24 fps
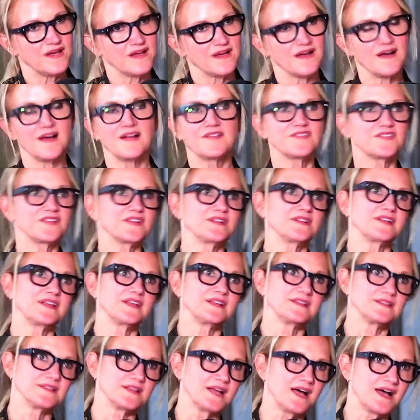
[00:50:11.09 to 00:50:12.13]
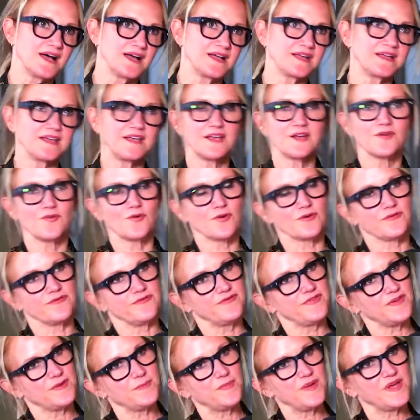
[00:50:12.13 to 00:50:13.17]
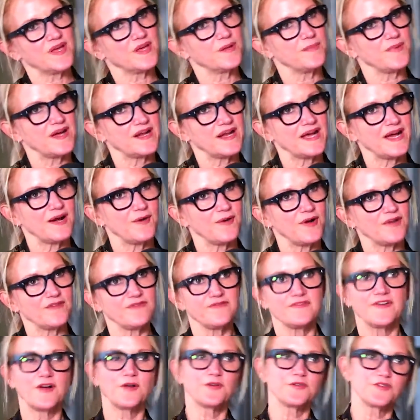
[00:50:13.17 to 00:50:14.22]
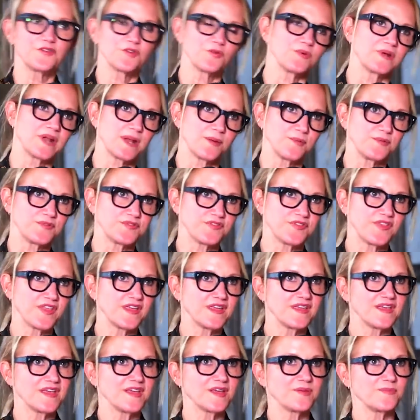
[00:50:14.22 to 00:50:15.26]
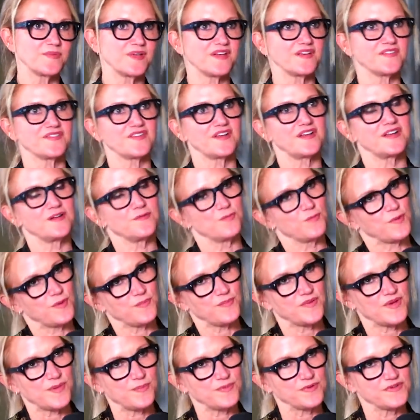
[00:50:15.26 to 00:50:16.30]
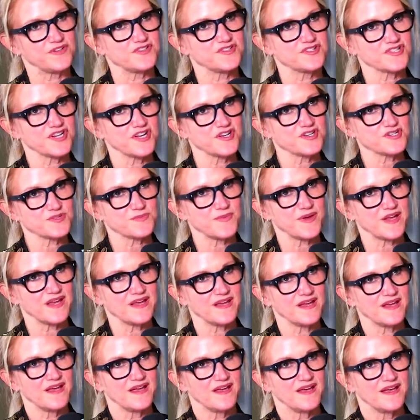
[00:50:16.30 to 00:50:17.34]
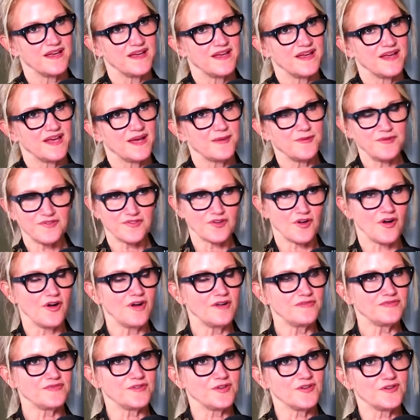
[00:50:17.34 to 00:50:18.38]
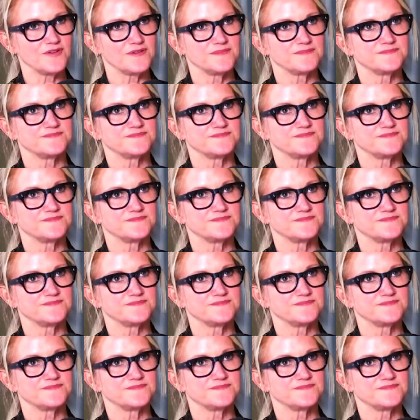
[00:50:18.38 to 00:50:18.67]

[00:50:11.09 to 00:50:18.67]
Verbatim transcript: constantly lying or fibbing about how I felt or what I was thinking because I didn't want people to judge me. I mean, it's awful.